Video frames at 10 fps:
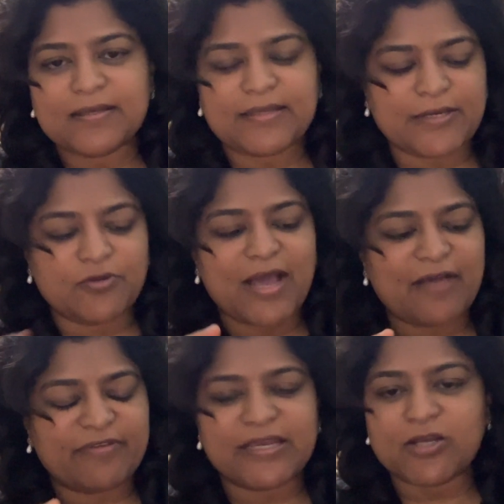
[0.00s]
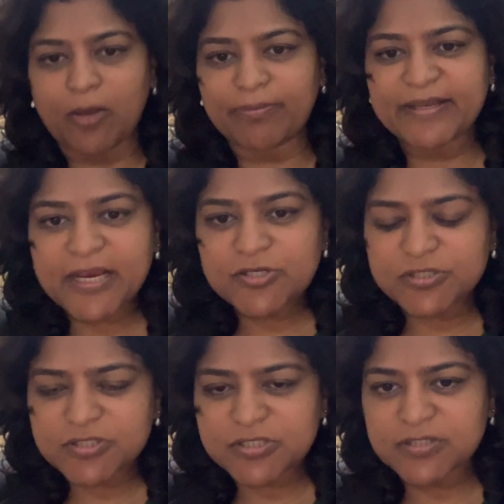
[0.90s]
Can you have any
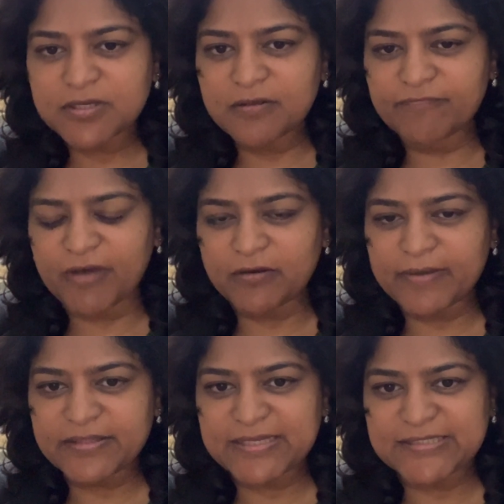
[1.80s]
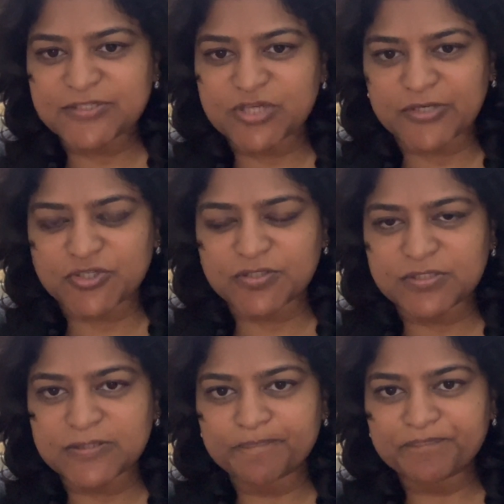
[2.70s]
complications following these
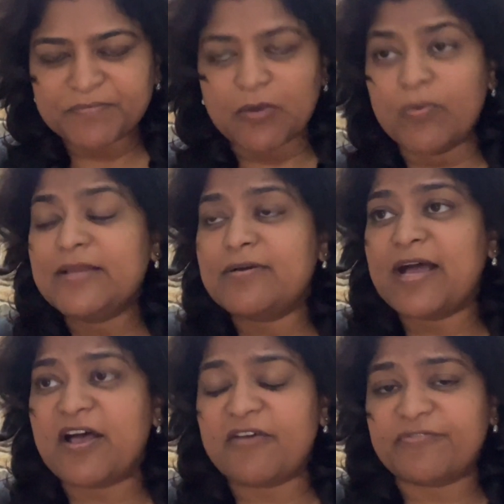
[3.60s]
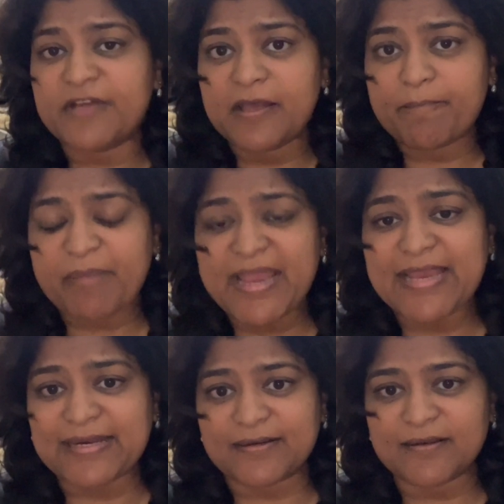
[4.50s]
injections? Will you have
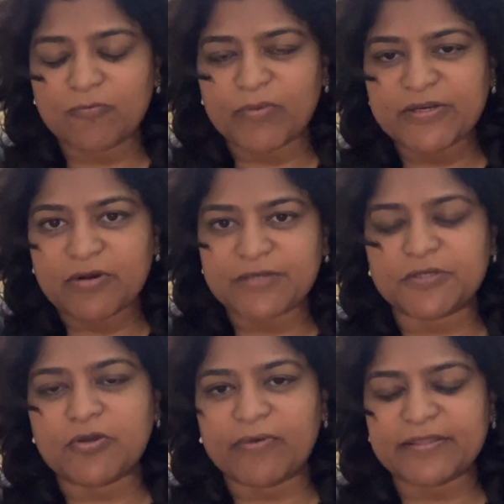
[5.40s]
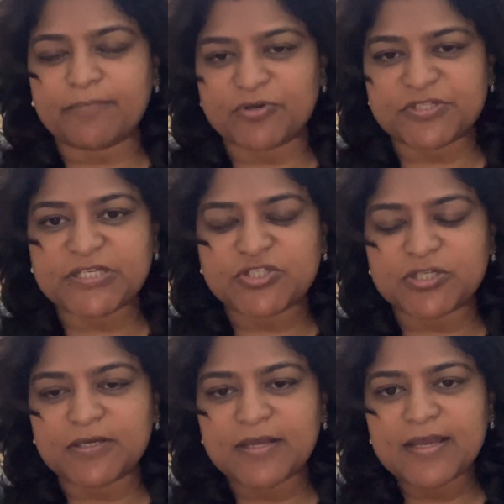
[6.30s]
pain when you're undergoing the
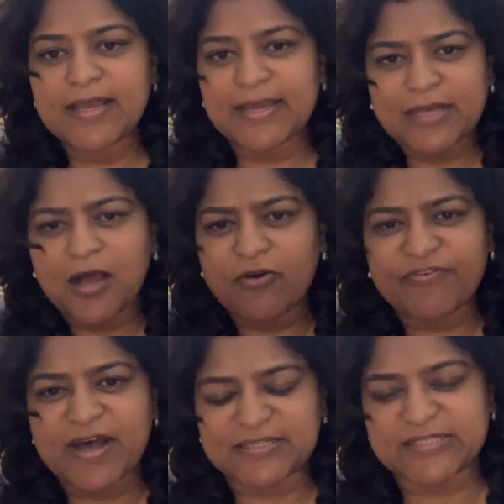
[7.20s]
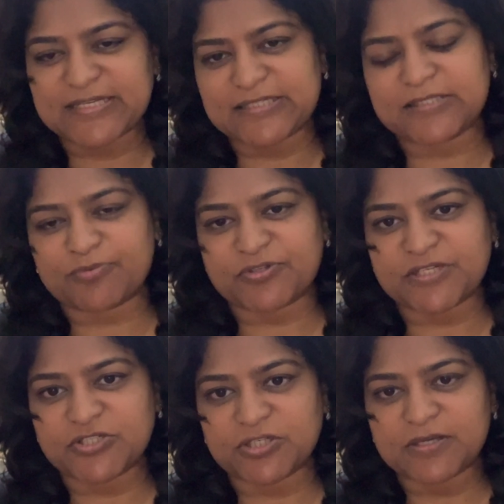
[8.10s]
procedure? And how fast is the
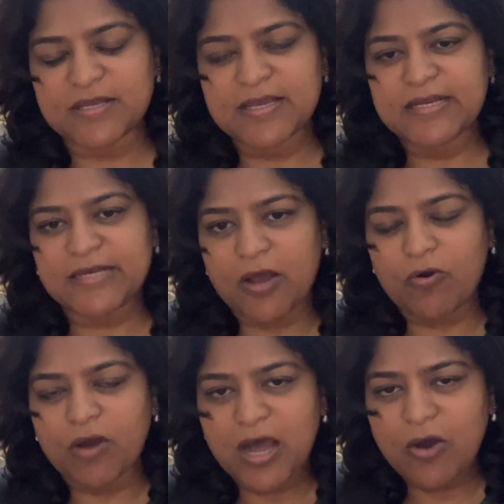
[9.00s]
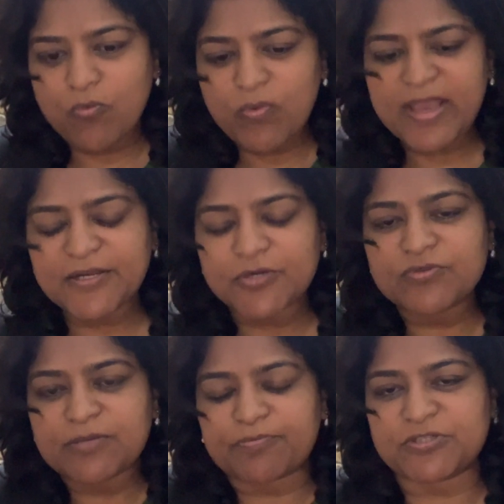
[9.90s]
procedure? Now, how we
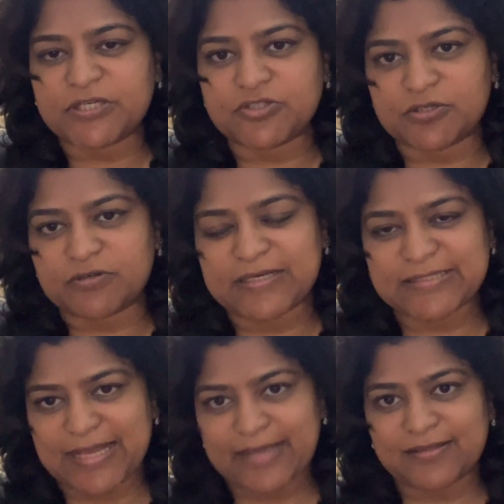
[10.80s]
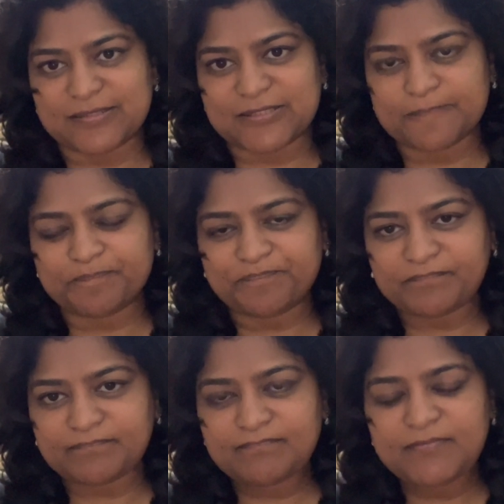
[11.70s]
do the procedure is like this.
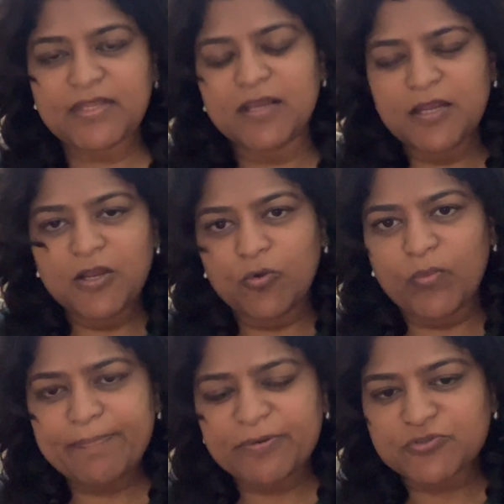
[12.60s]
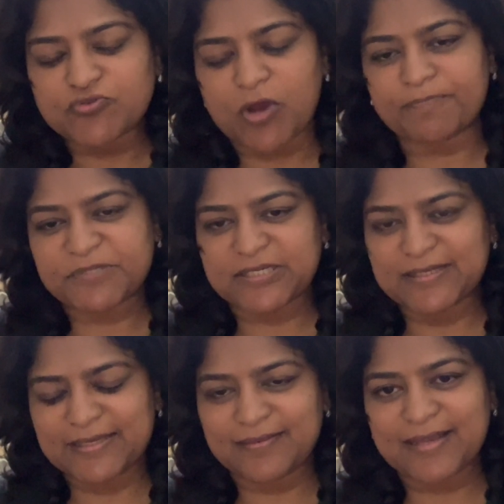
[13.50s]
We put
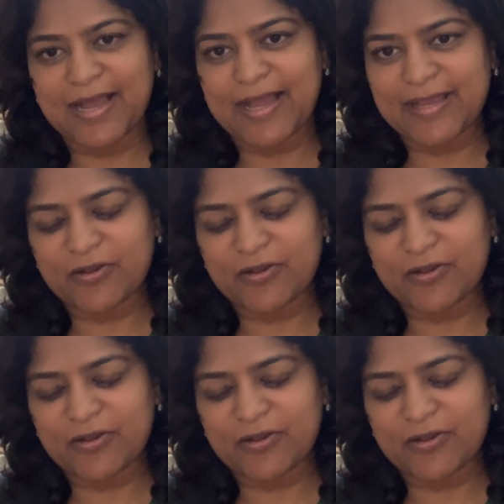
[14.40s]
drops in the eye